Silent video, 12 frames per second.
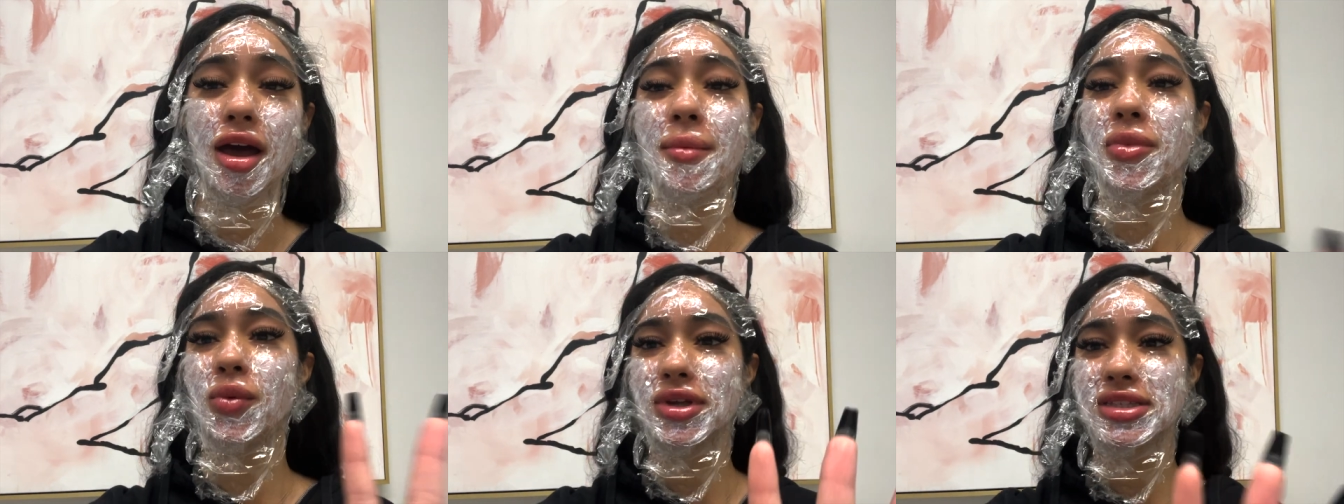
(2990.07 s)

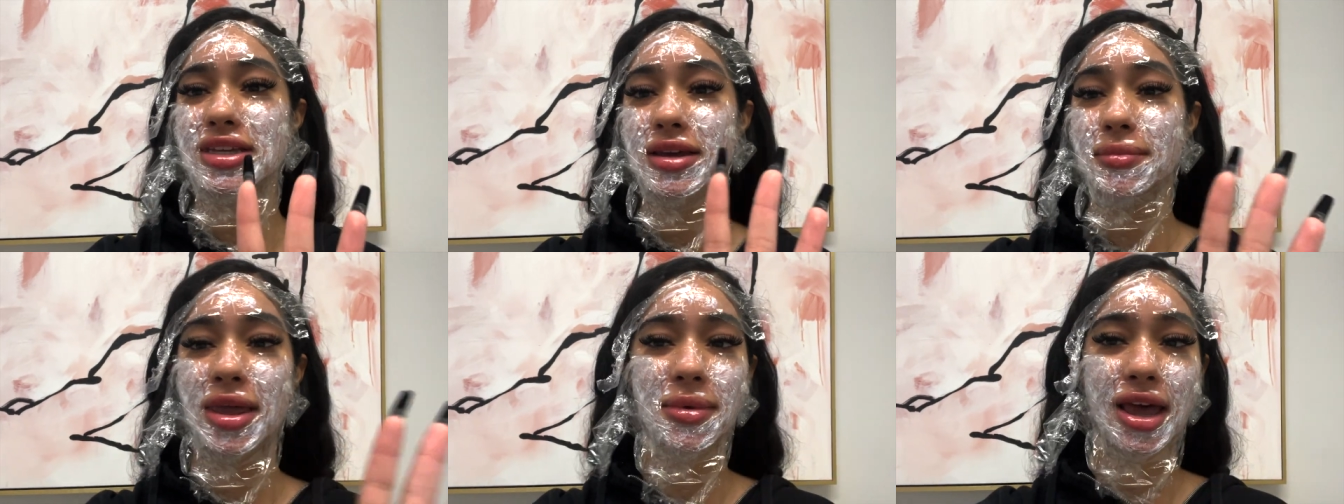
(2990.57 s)
But we'll see.
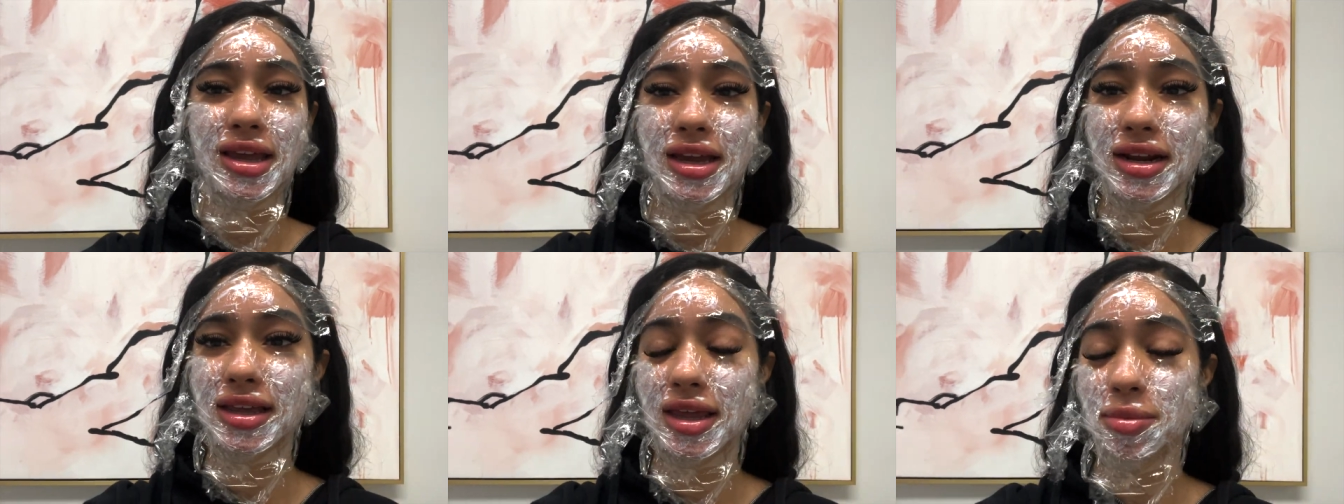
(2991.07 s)
Maybe I can get
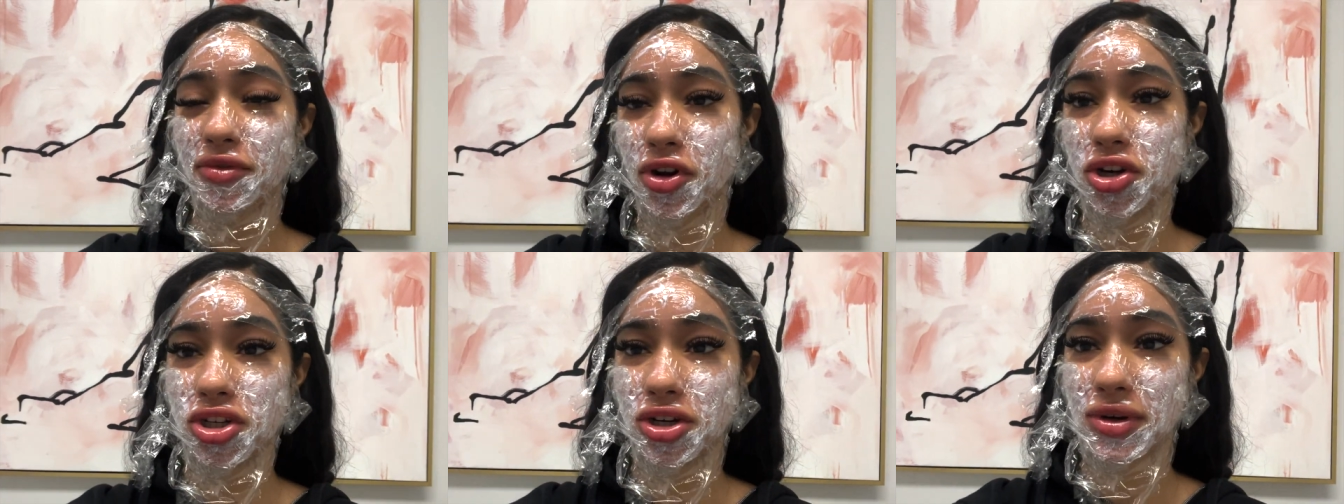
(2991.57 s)
a clip of her
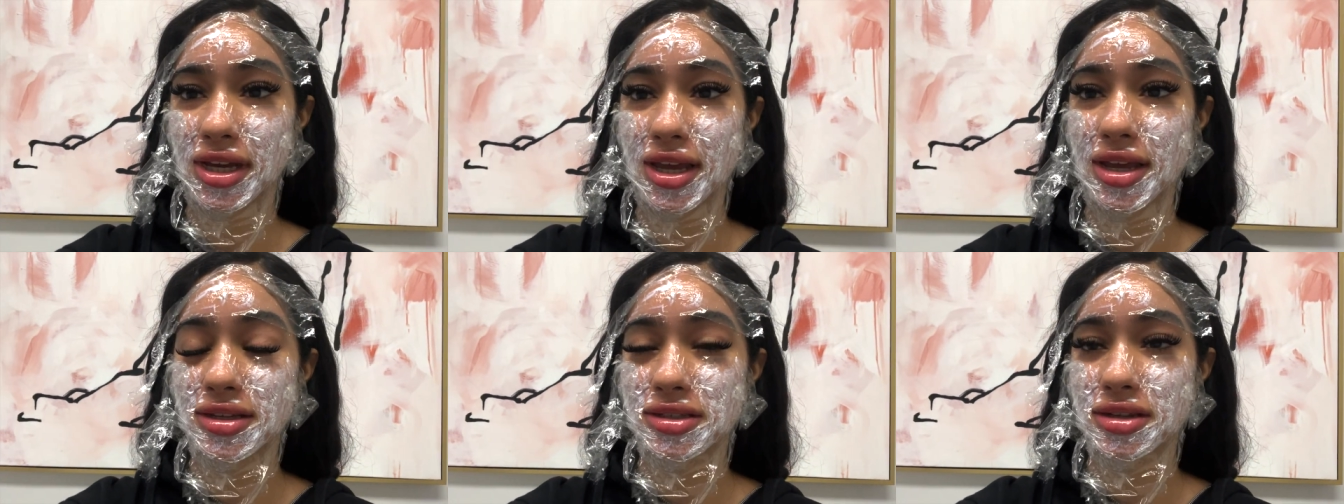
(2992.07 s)

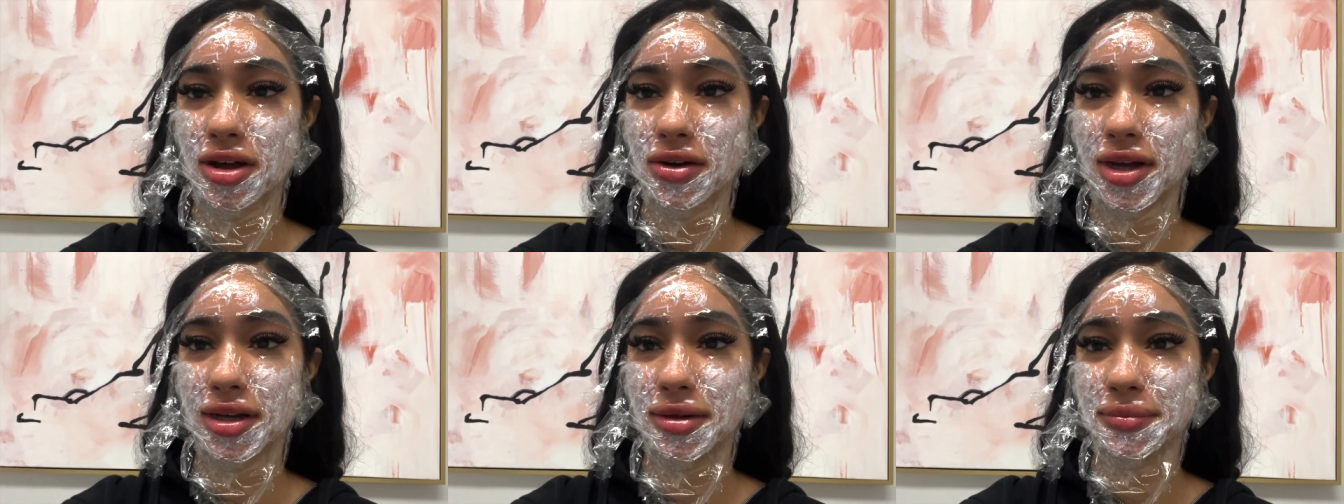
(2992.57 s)
doing it. So
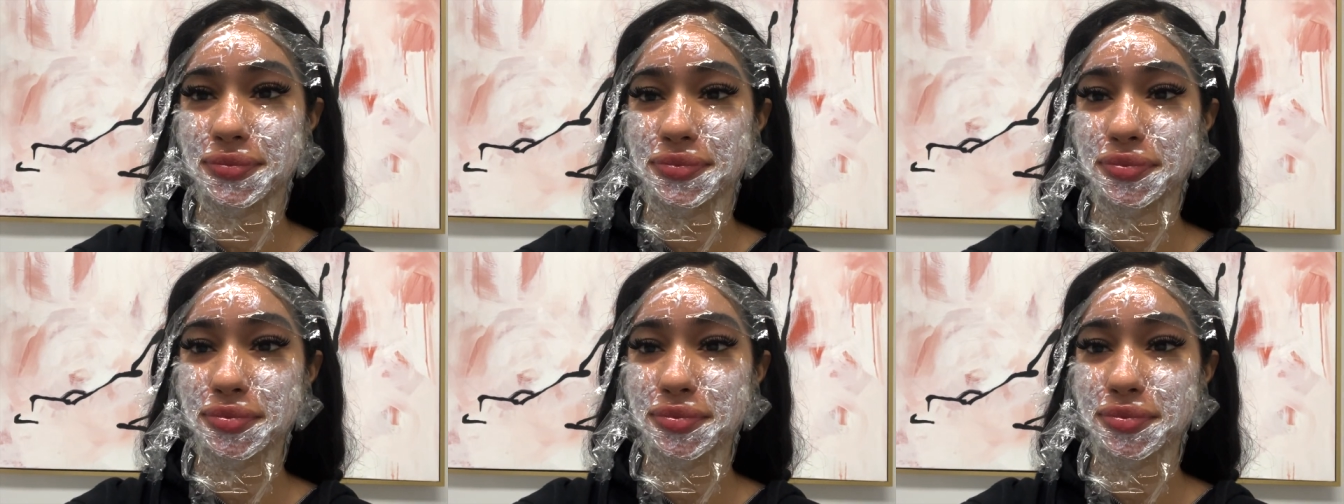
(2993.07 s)
um